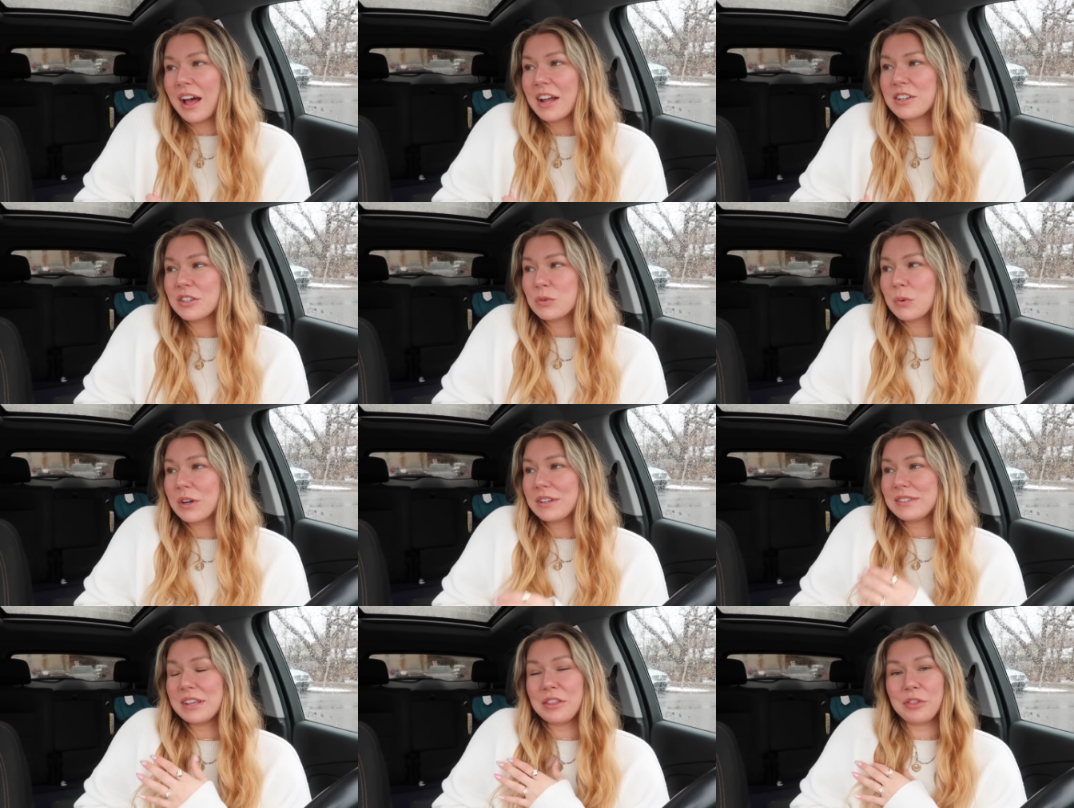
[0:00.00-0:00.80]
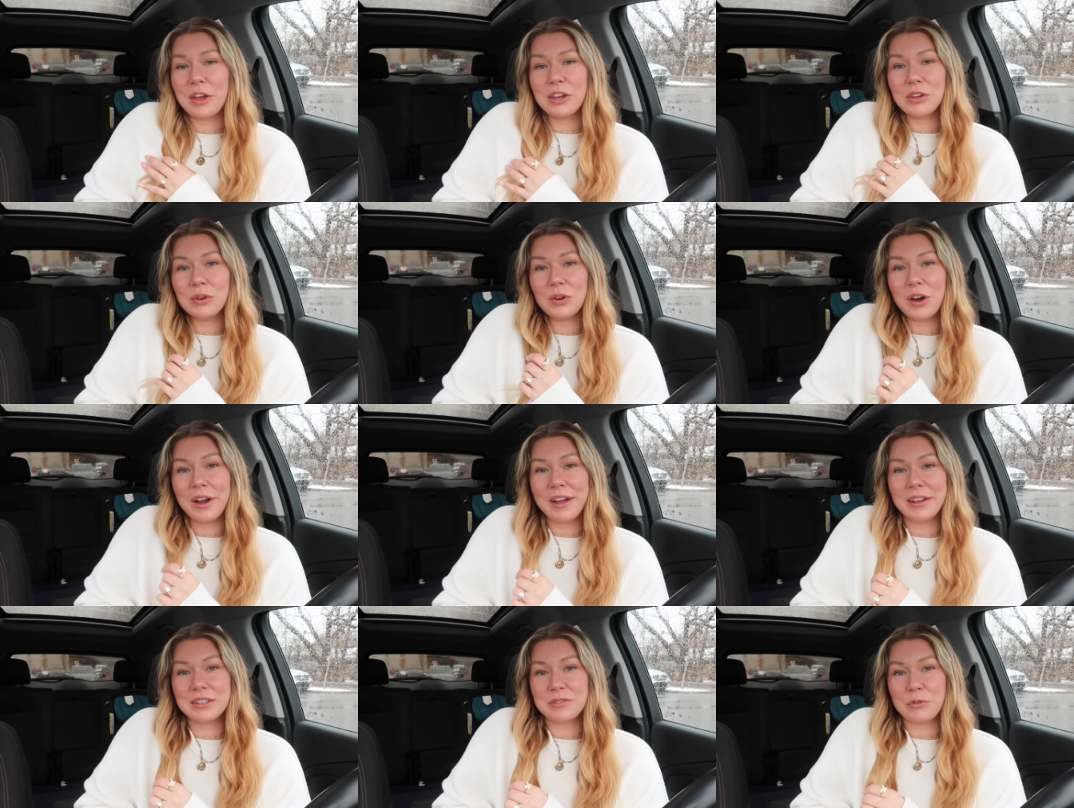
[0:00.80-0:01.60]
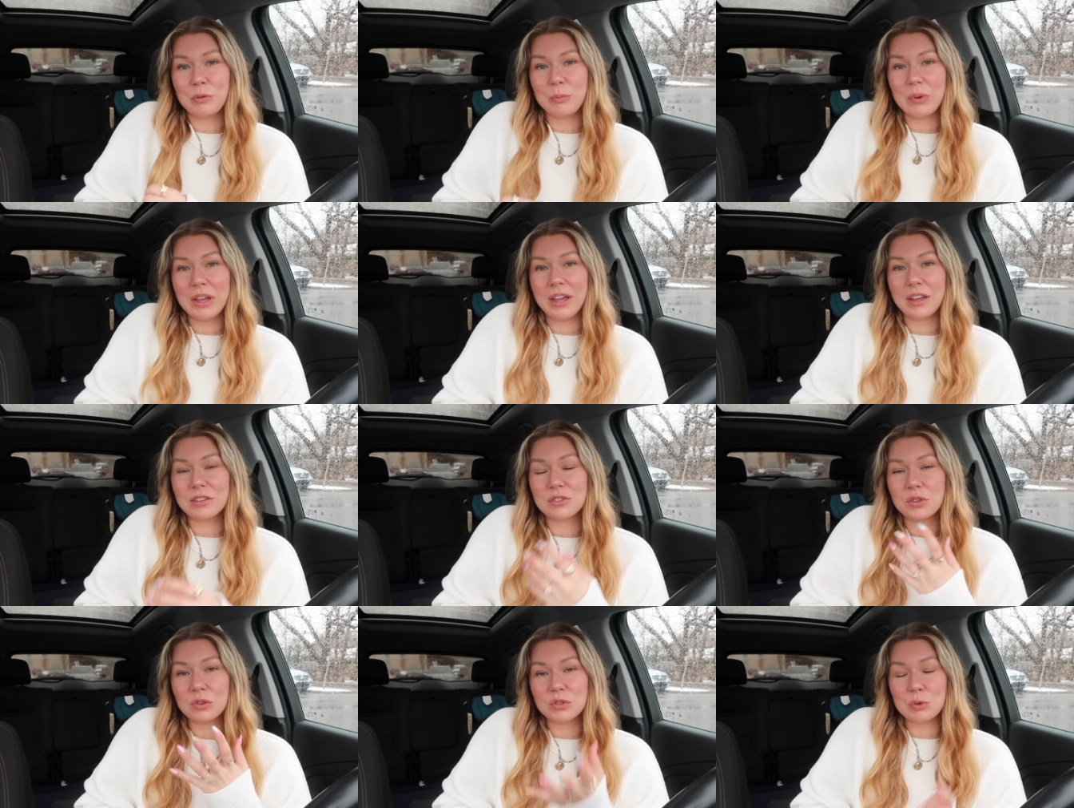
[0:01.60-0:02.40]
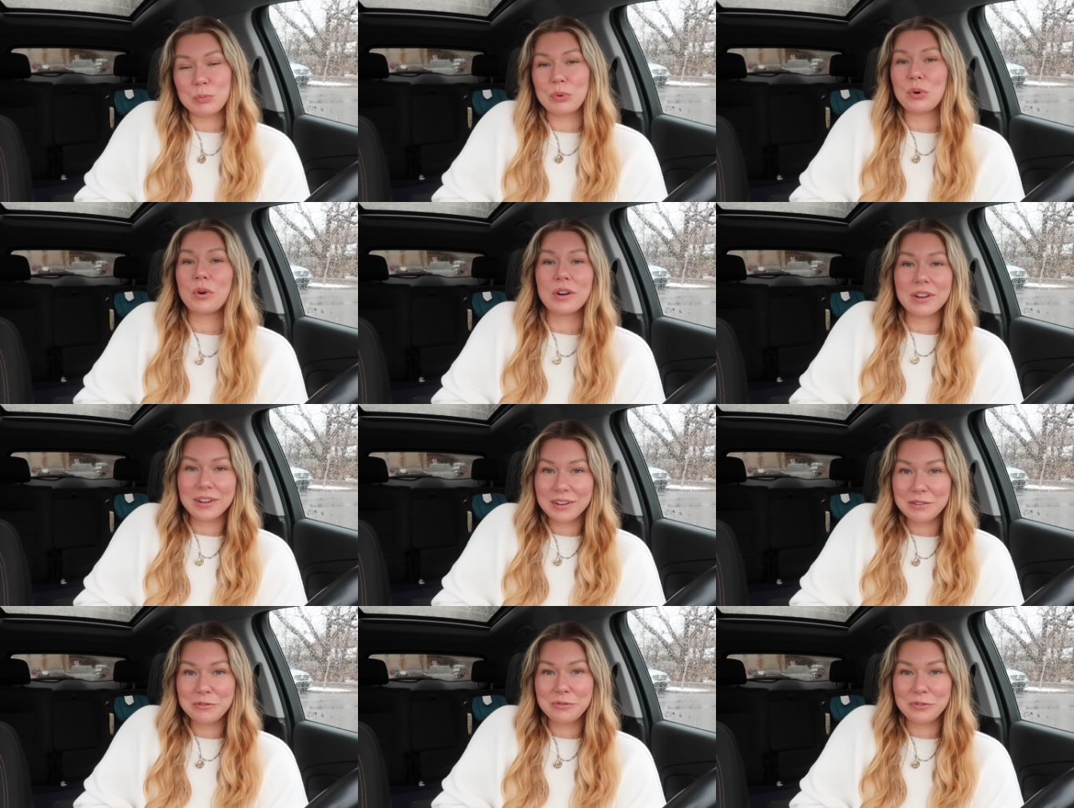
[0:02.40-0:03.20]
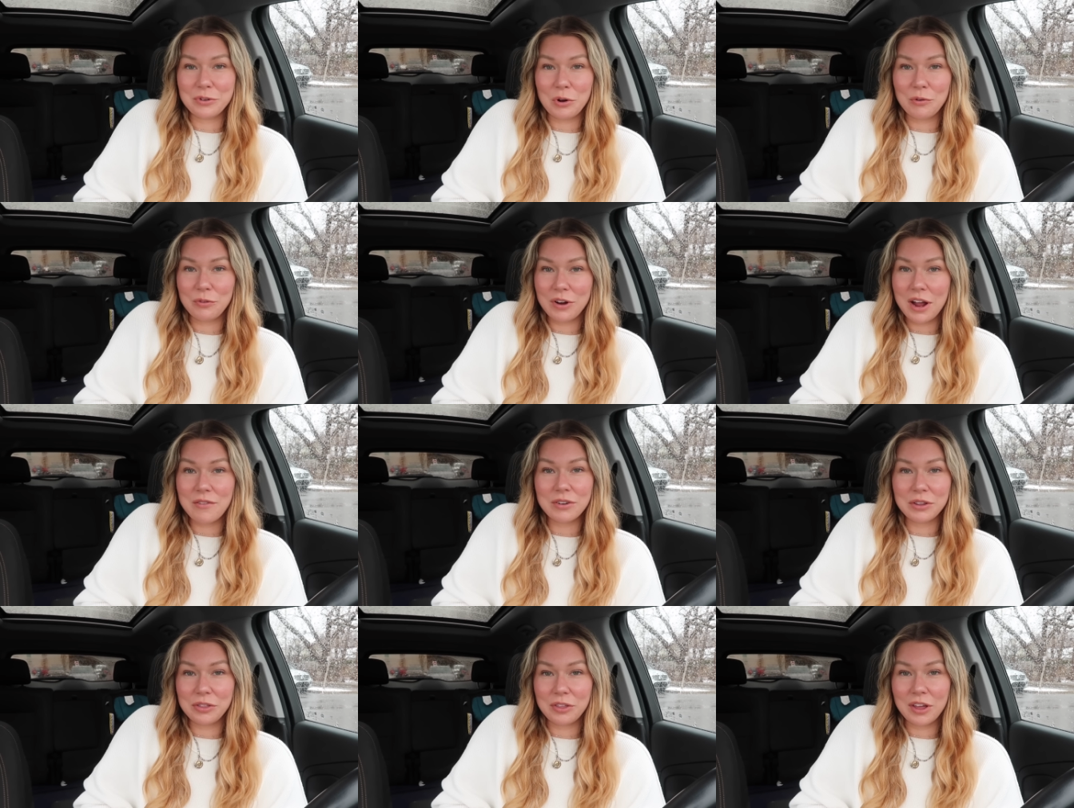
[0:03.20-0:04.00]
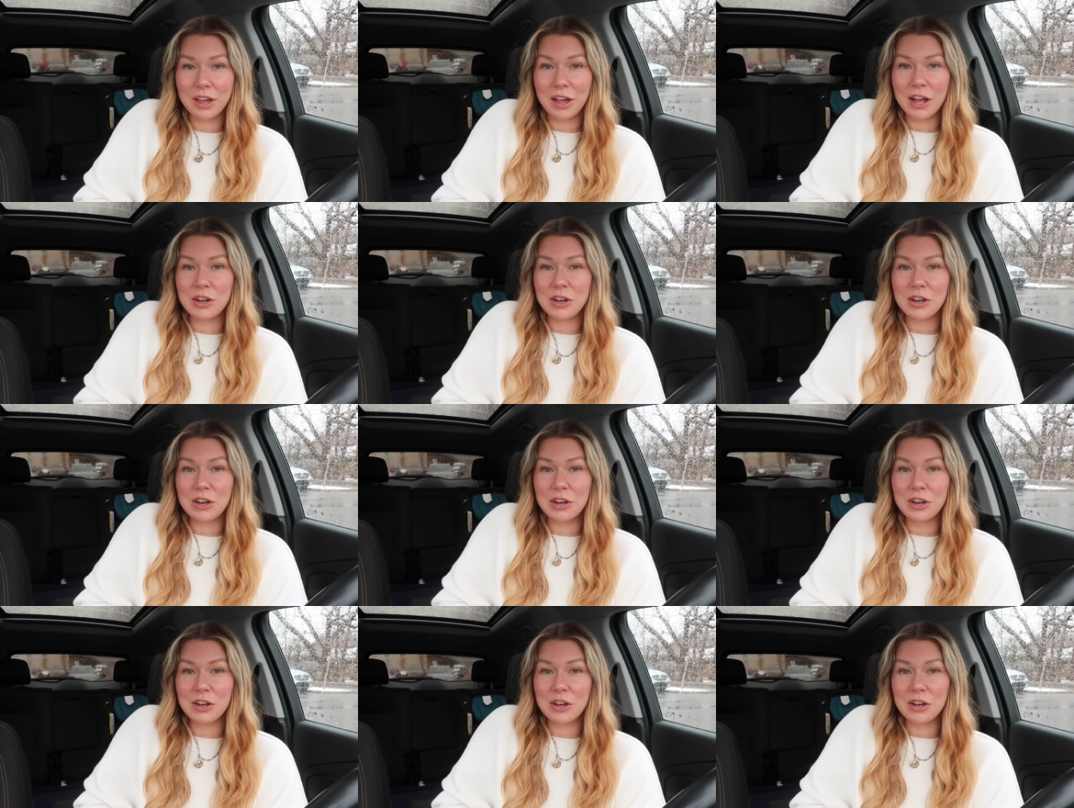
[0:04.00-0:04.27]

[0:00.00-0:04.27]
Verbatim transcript: I just want to say thank you guys for being so supportive over everything.